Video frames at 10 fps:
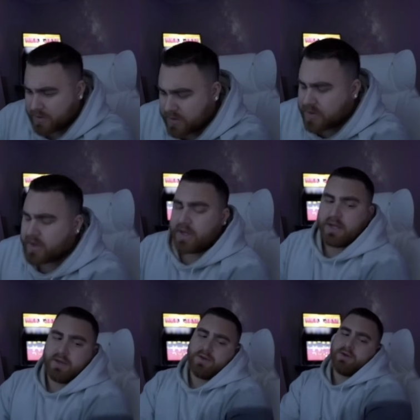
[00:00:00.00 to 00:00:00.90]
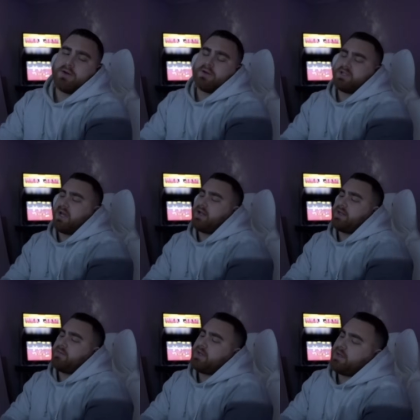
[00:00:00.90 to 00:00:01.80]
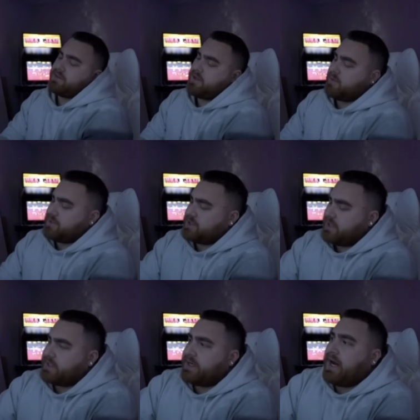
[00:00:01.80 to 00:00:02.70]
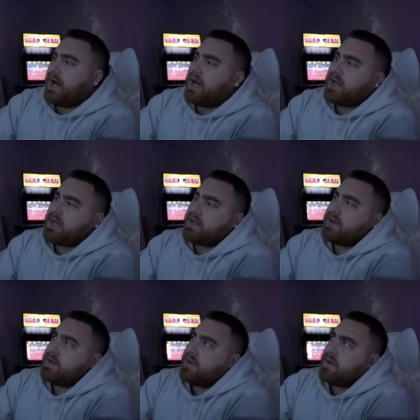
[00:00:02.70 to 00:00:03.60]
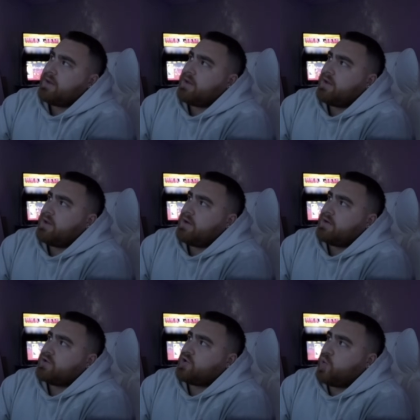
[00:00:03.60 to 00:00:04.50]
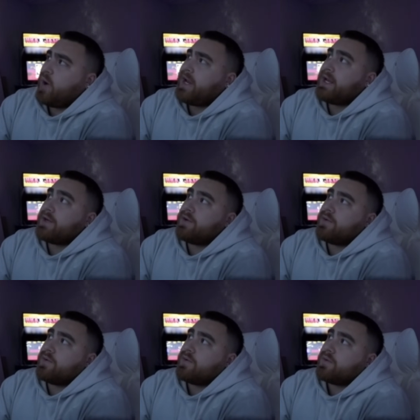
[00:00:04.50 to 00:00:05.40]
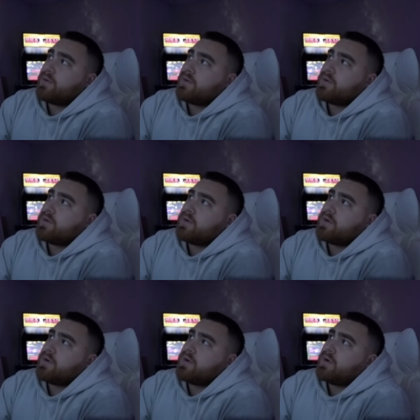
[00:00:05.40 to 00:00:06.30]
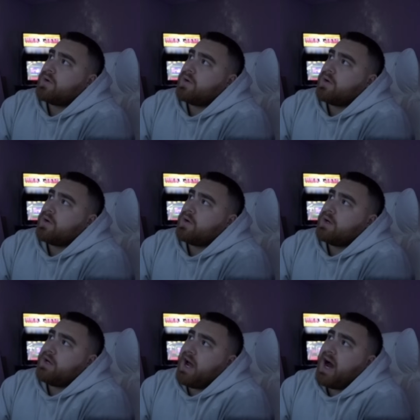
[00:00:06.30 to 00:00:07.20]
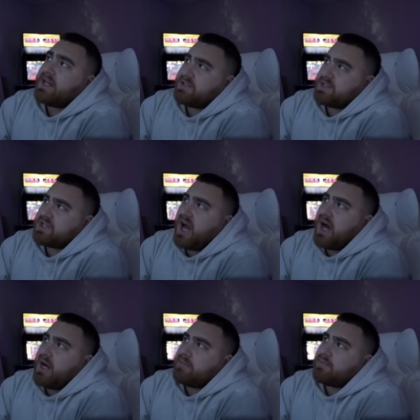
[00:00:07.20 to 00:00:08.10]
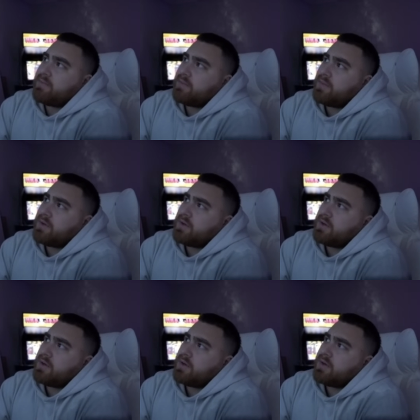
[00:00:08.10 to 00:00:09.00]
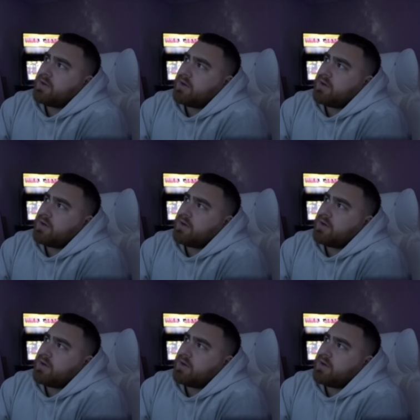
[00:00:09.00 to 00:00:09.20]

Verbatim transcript: Okay. You're telling me that there was a guy tweeting you mm-hmm nonstop. Yep.